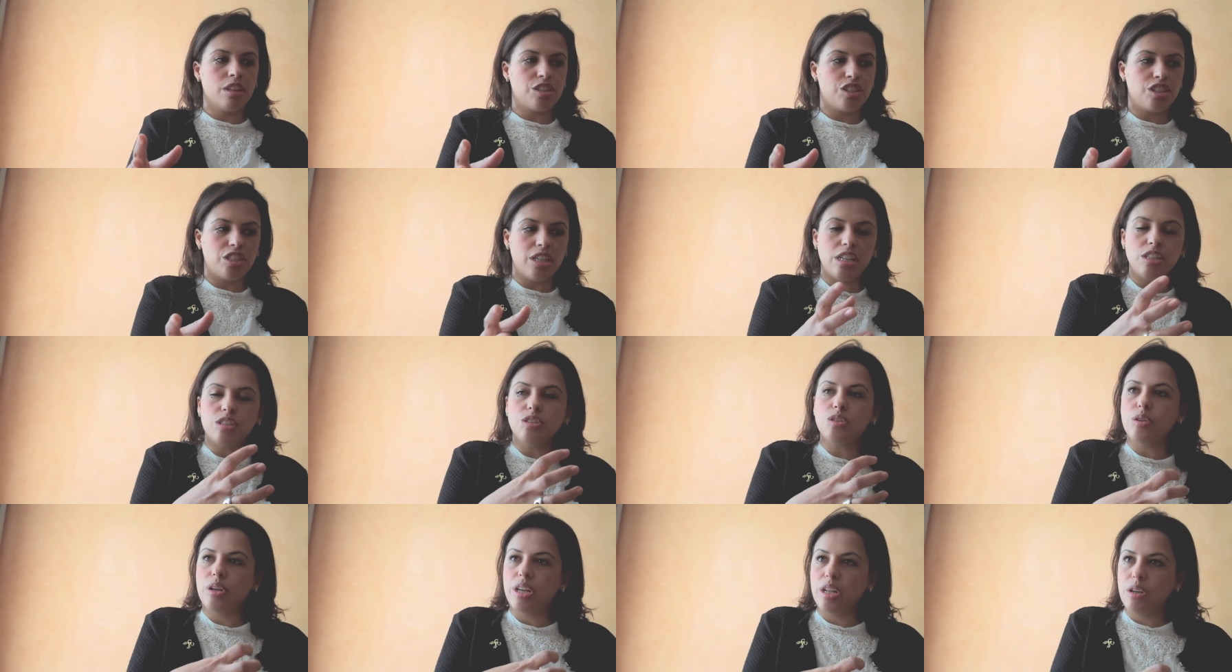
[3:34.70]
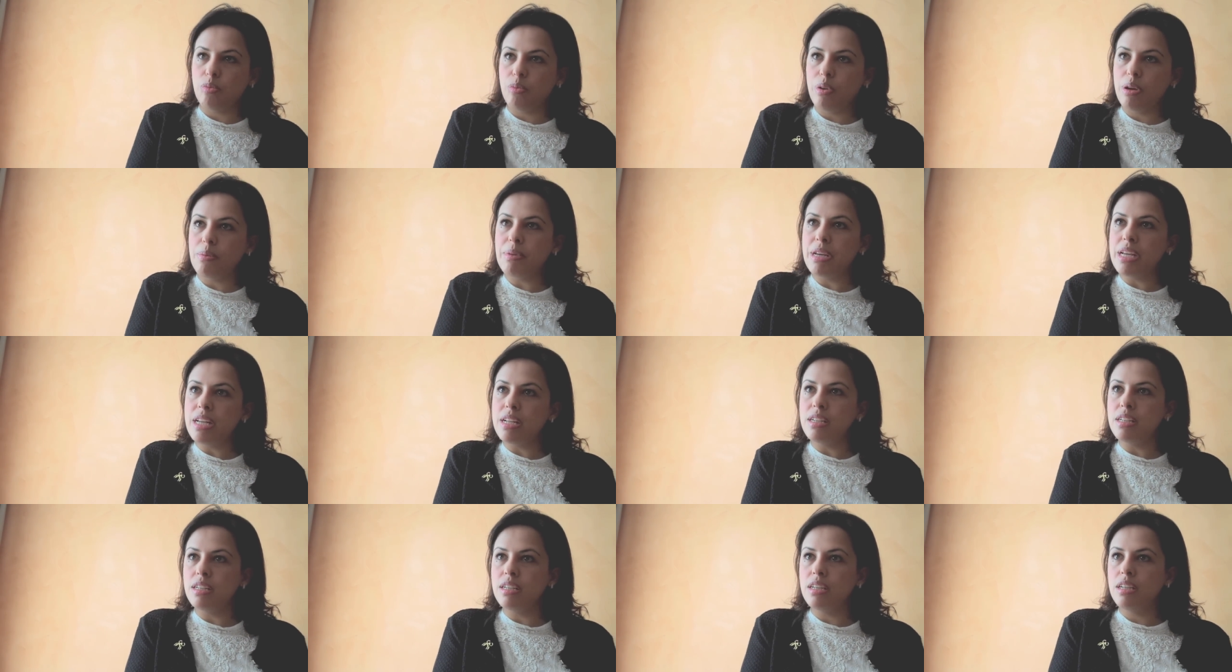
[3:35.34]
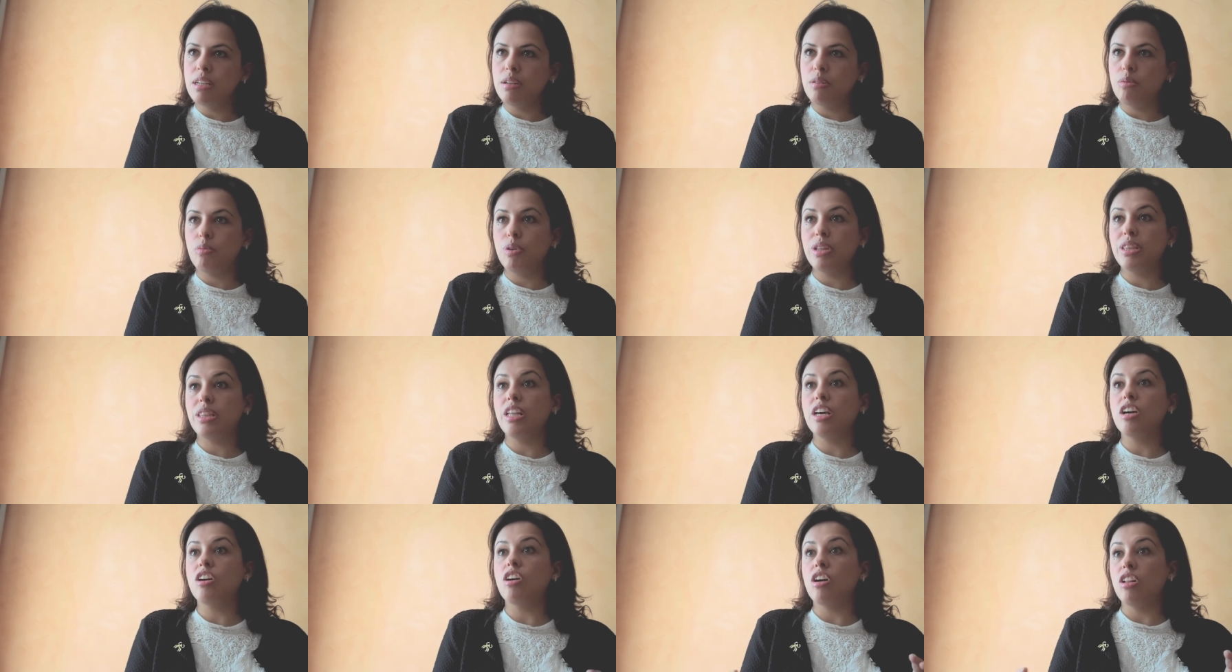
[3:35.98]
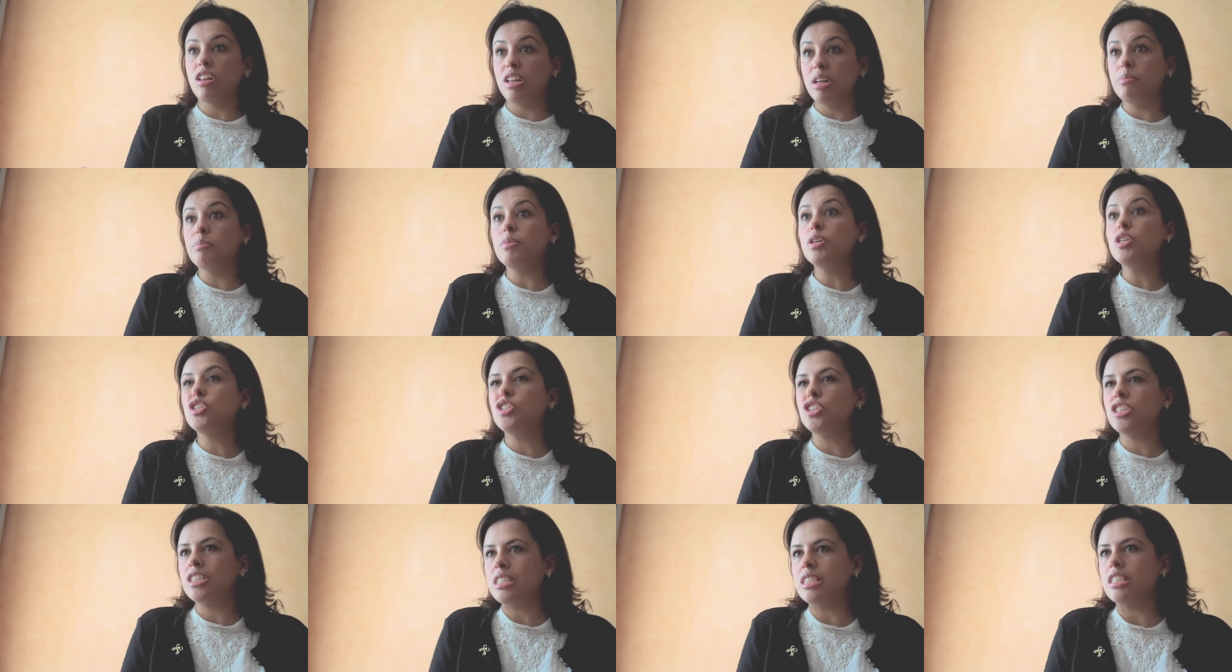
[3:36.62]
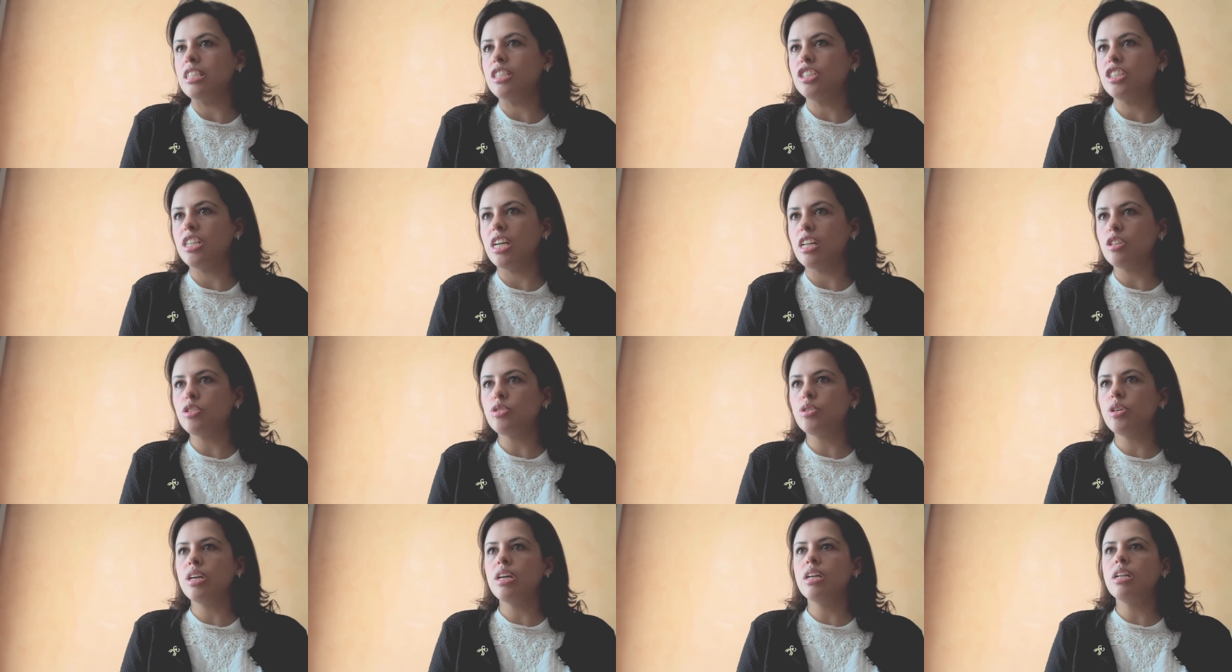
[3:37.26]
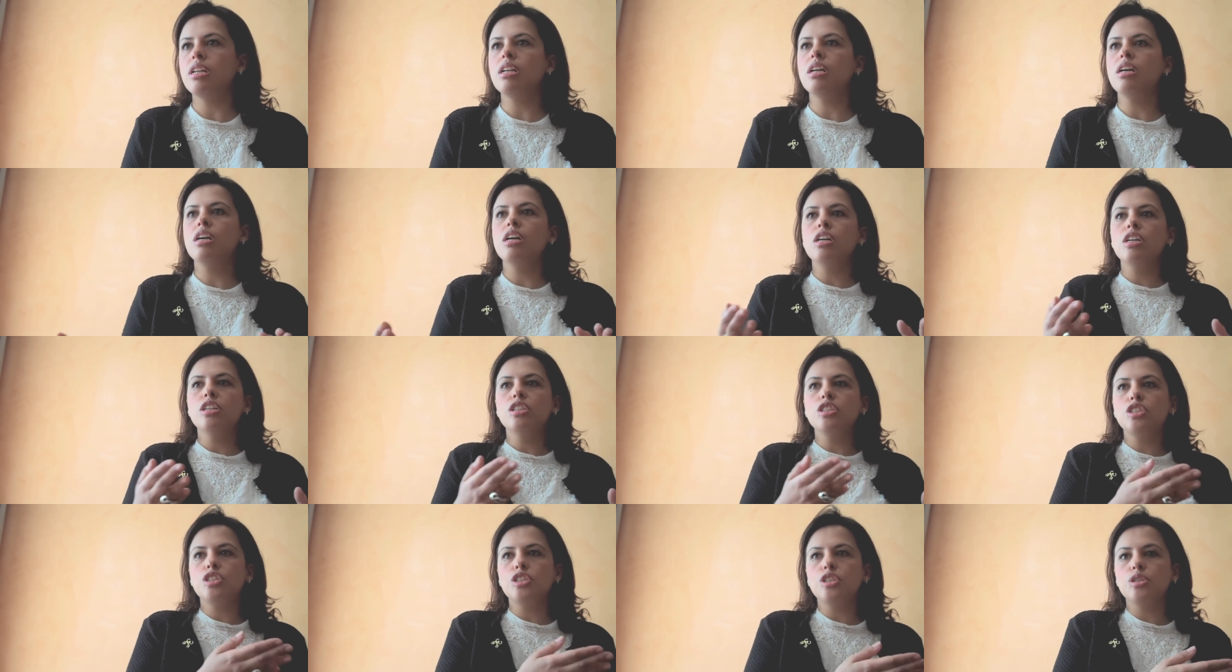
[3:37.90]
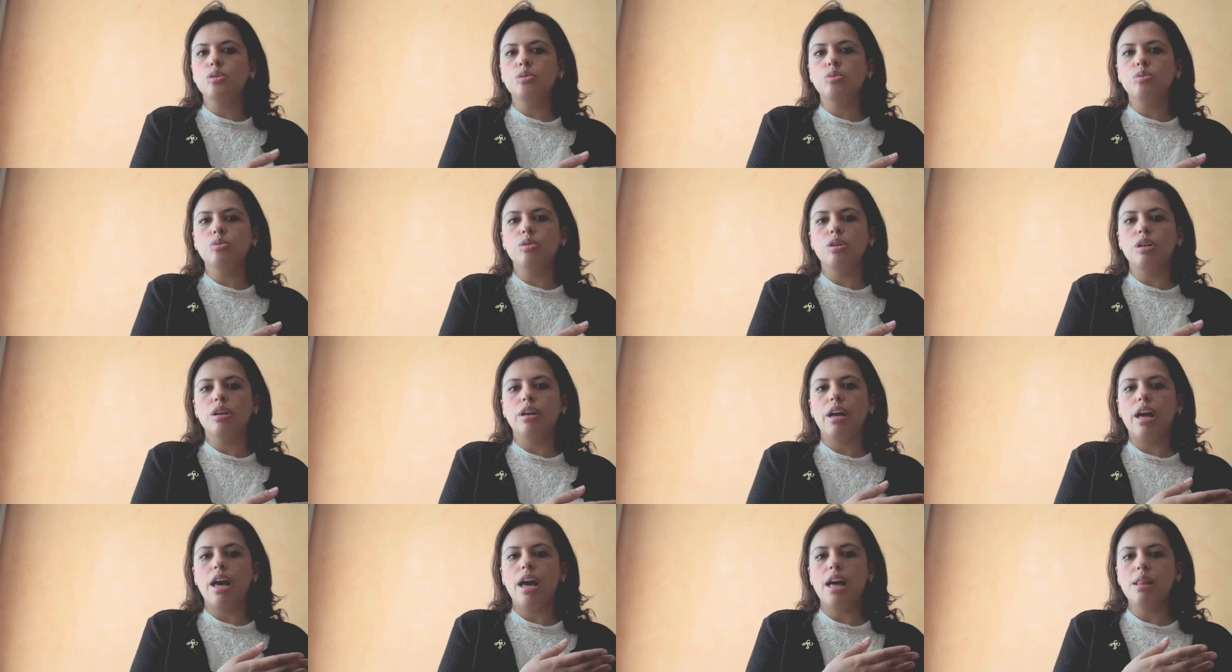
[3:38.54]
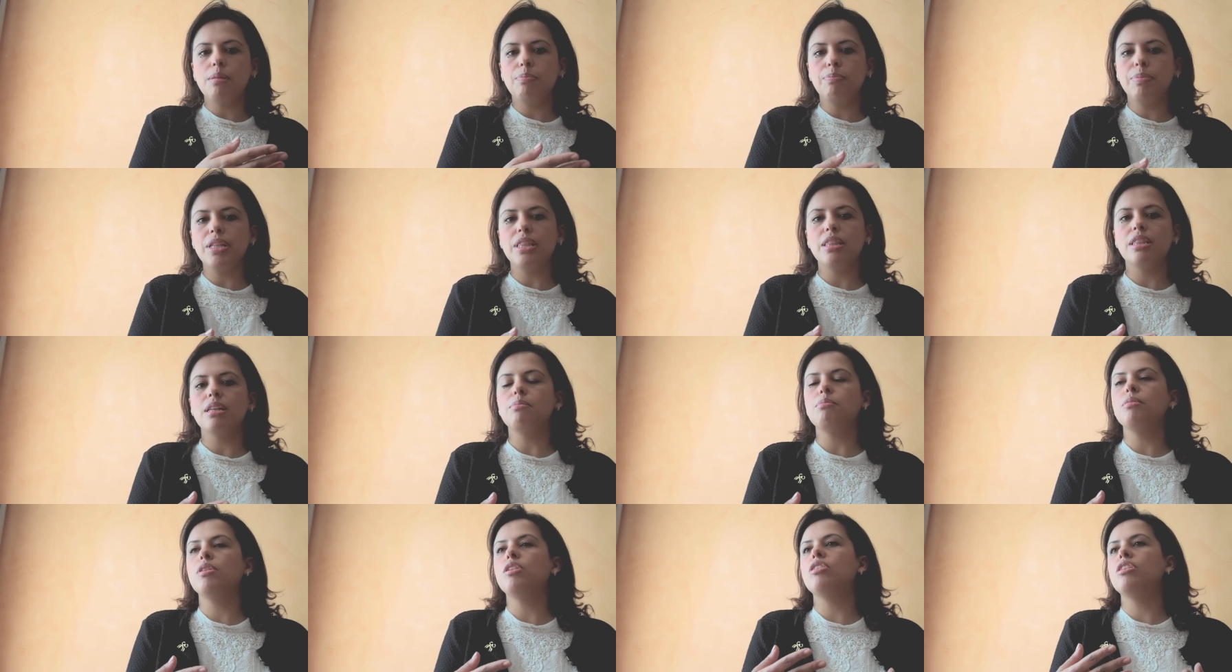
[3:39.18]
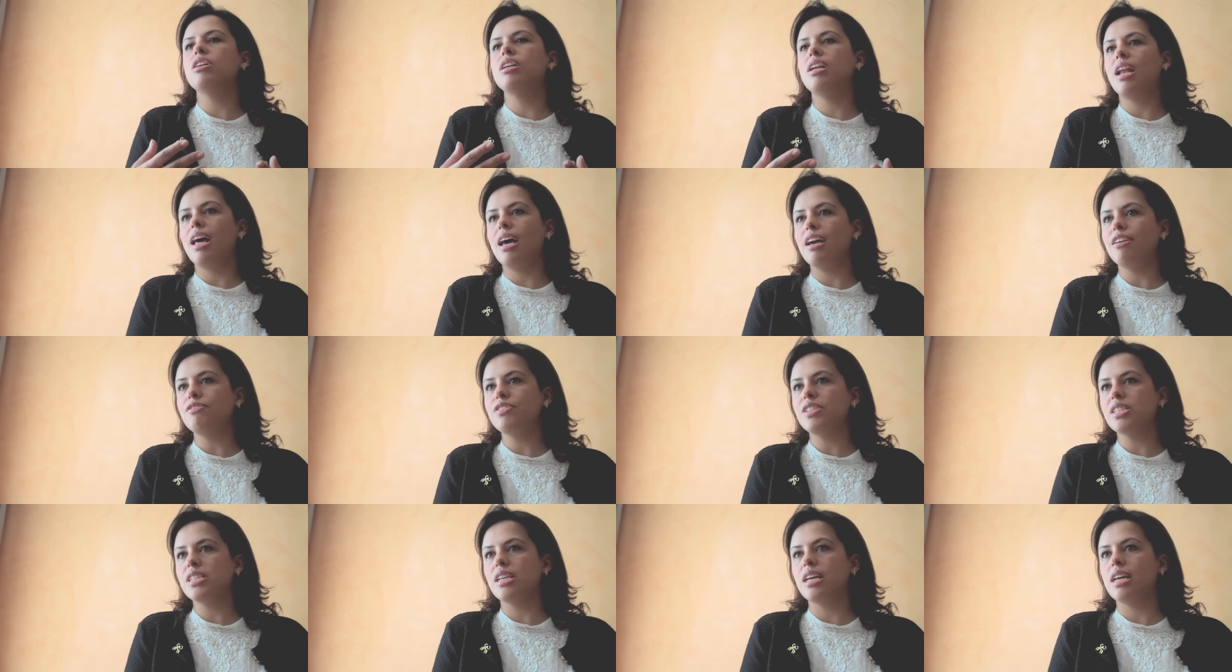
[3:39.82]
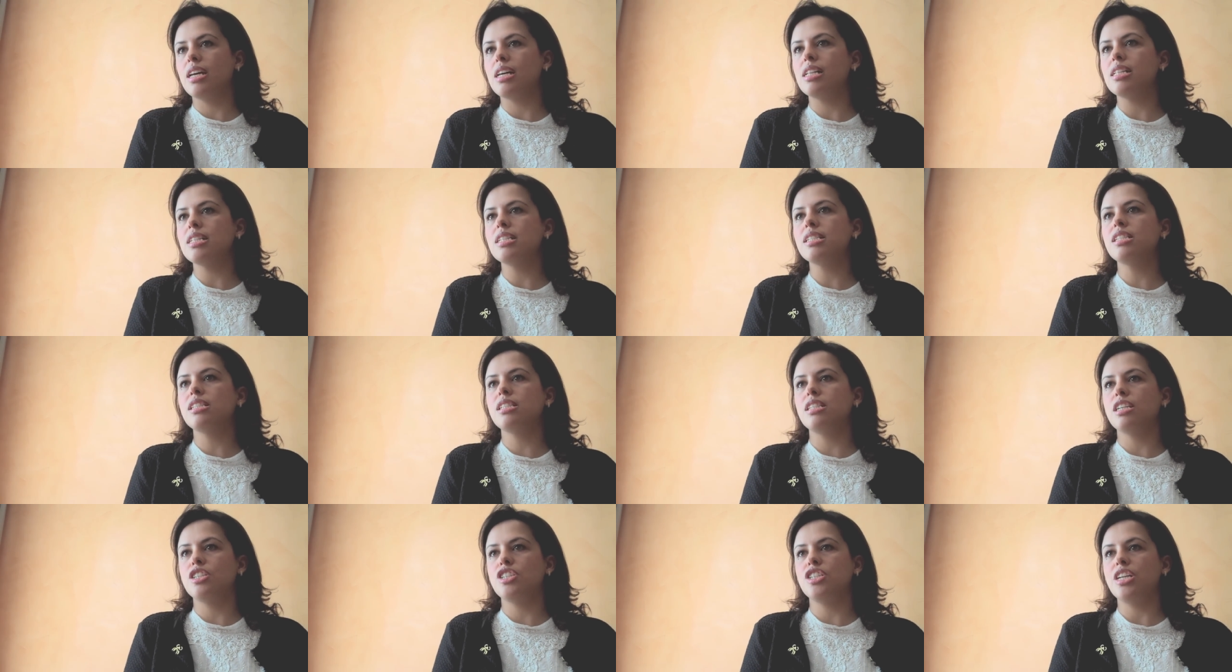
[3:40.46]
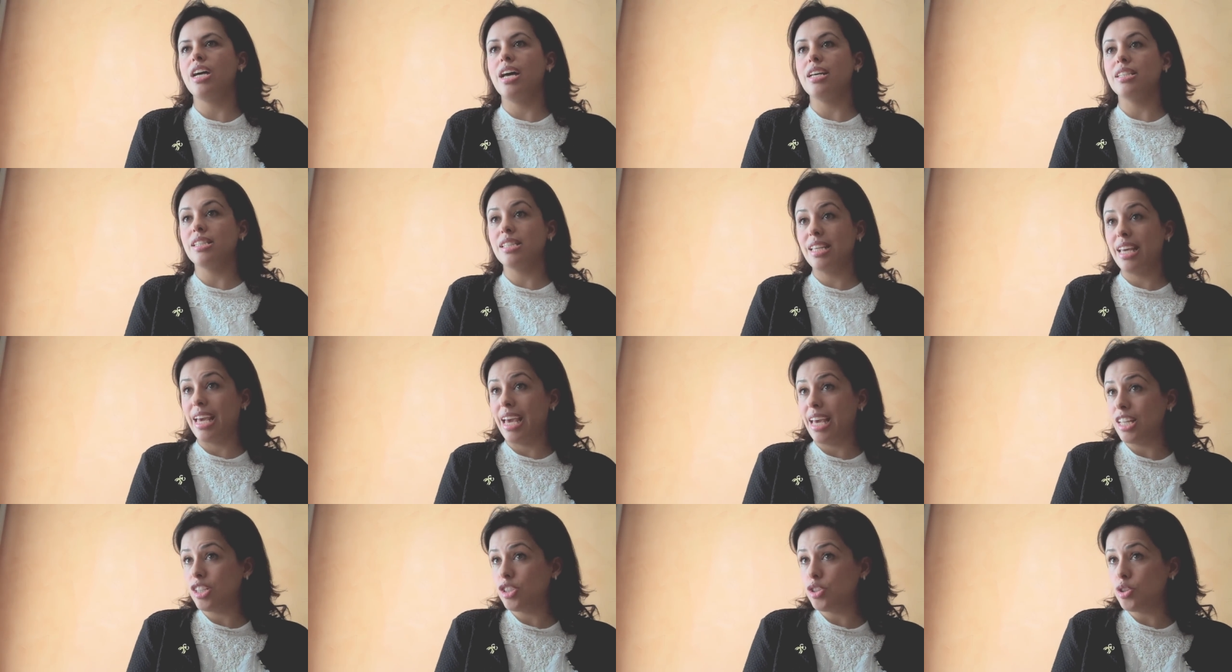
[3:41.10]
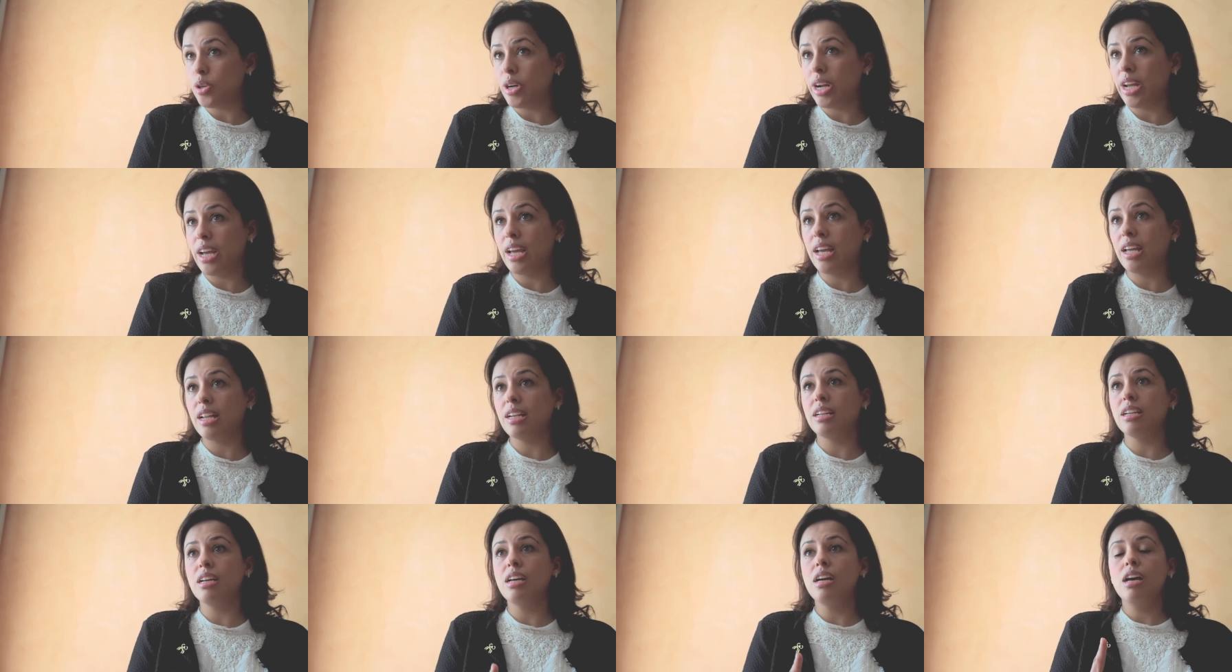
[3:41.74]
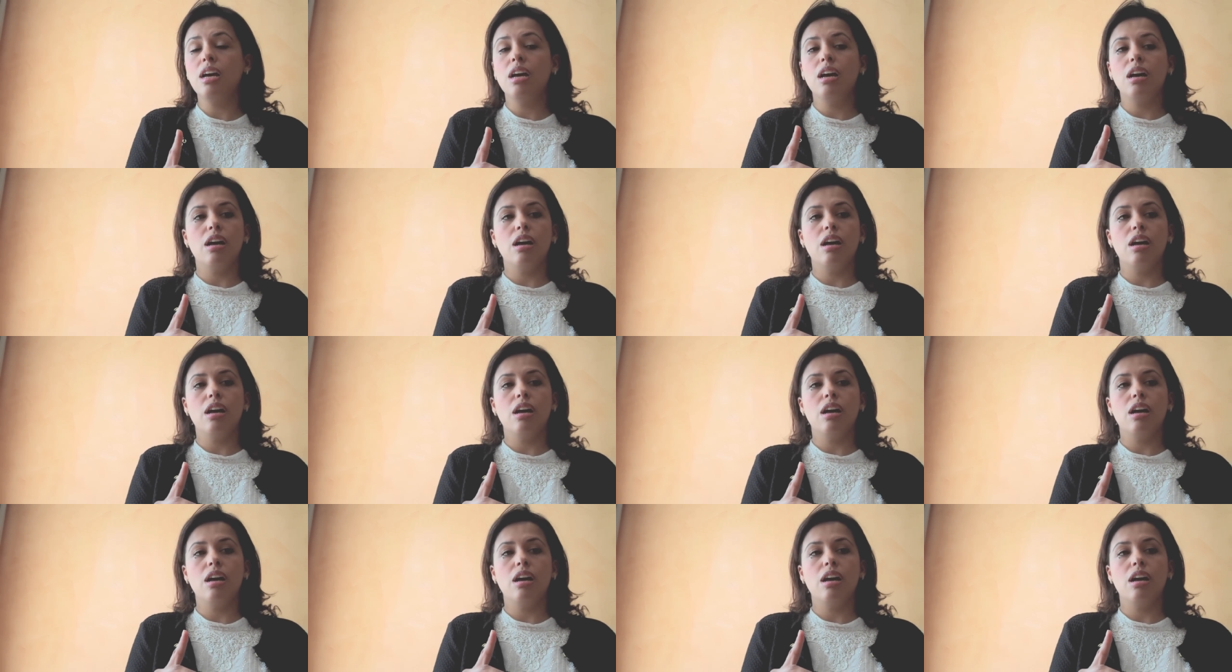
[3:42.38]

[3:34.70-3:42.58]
sheltering women what they call emergency sheltering to uh, helping them learn life skills such as catering,